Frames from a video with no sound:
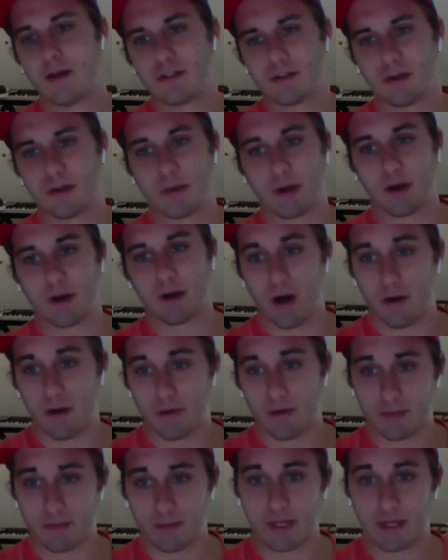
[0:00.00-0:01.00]
So I'm gonna call
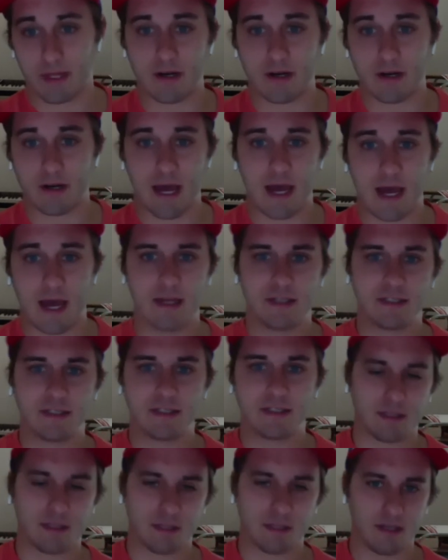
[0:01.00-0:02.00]
with them later today
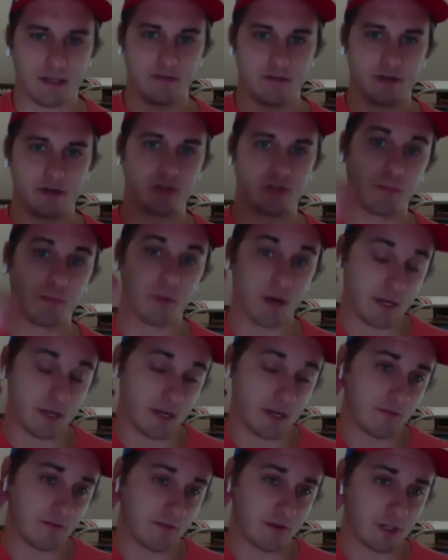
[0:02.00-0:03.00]
to get the individual
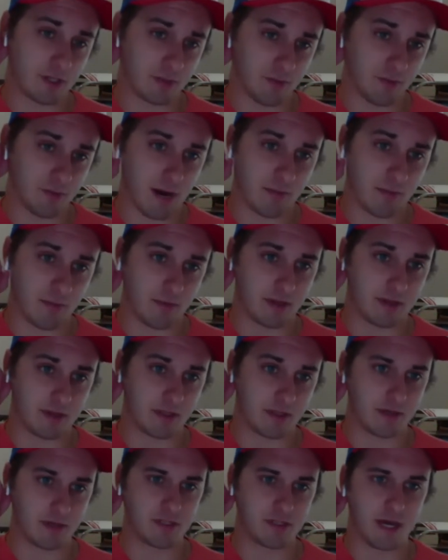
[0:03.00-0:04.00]
breakdown for each property,
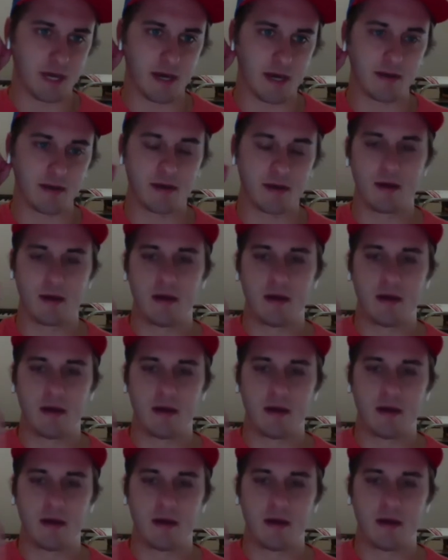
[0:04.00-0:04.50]
like you said.